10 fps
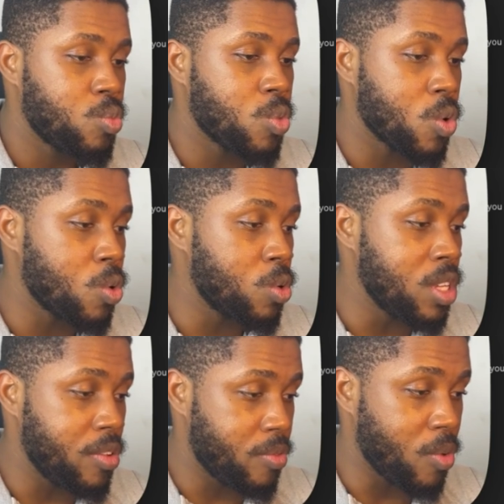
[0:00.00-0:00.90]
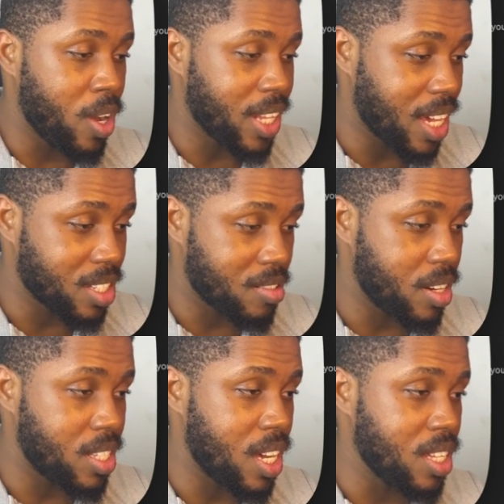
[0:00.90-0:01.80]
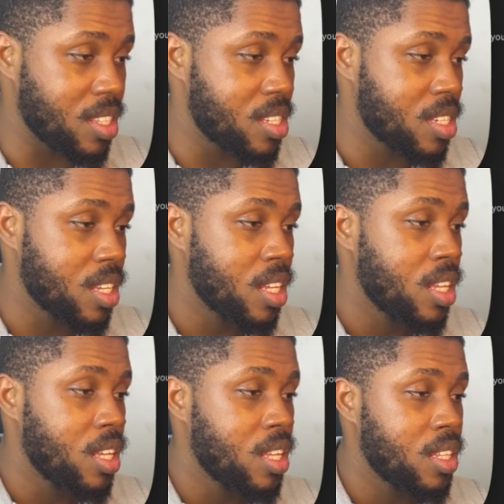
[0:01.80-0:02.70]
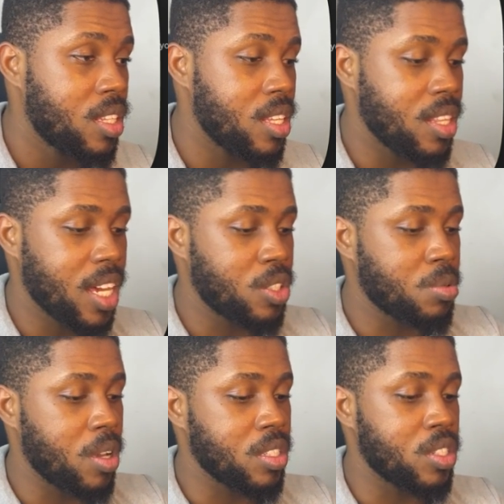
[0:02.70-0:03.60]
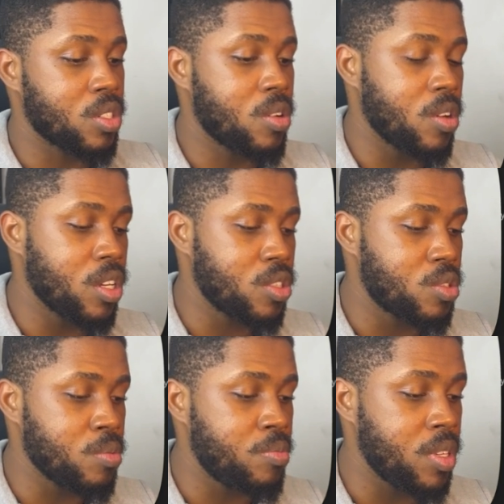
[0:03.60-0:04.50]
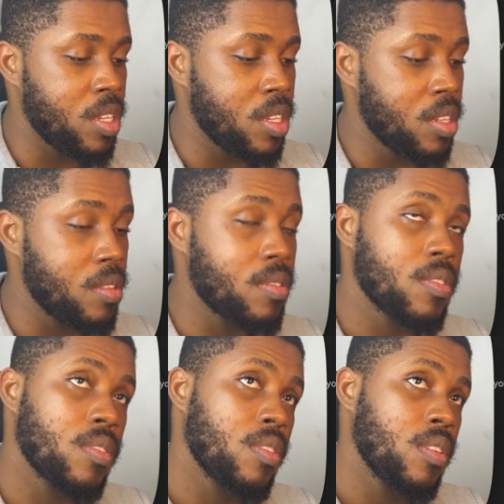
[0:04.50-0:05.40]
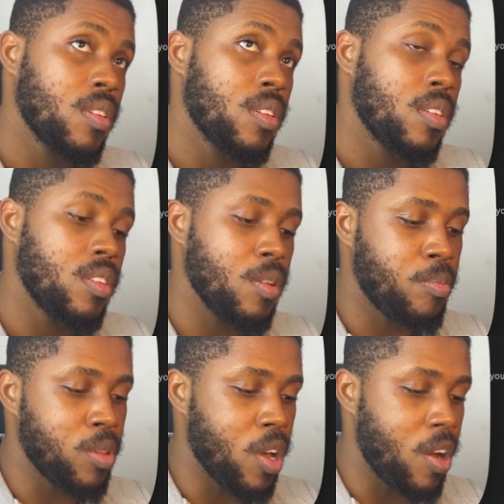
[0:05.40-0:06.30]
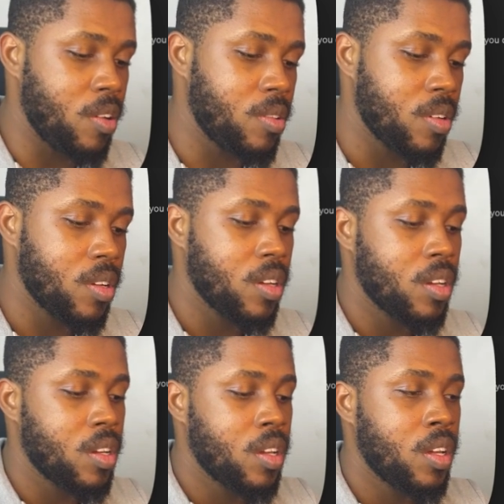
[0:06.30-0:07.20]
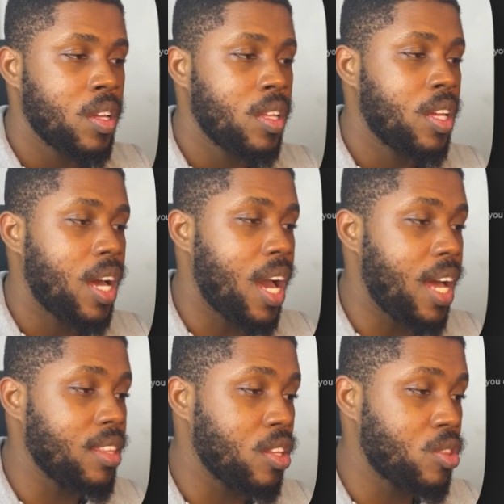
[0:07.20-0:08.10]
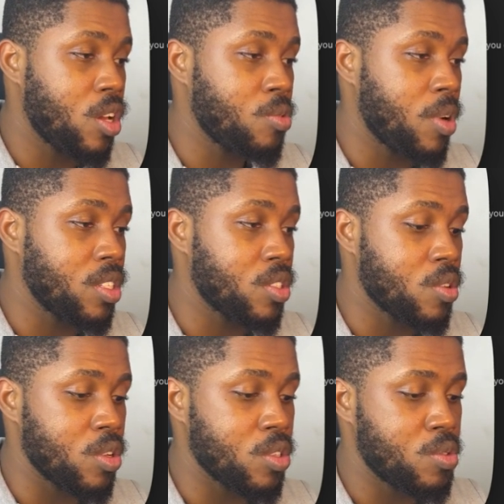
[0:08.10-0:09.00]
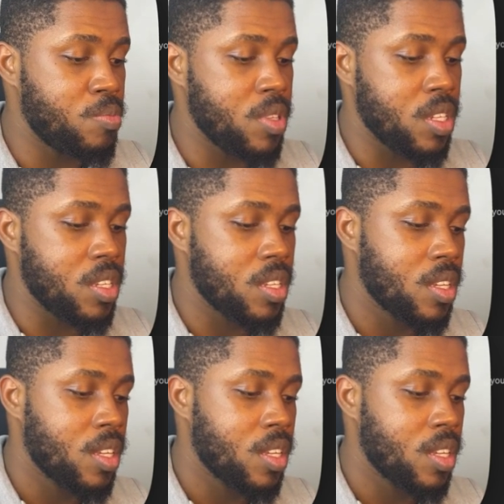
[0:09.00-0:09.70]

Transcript: We'll leave one as gradient the next one is going to be the blur. And ah, the third one is going to be